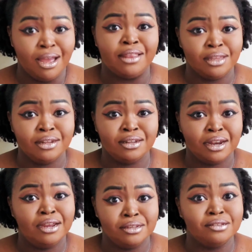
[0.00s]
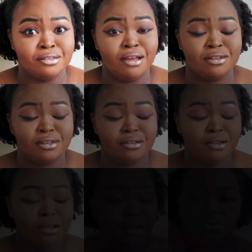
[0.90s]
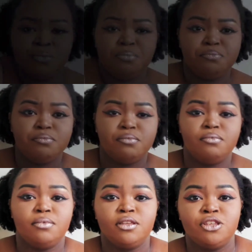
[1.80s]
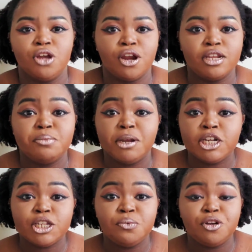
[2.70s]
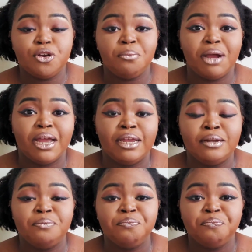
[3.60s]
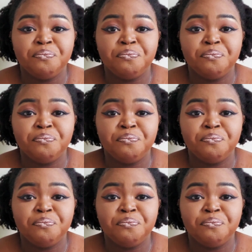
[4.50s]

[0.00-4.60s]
At the end of the day, it's exhausting. Sorry. Especially when your mind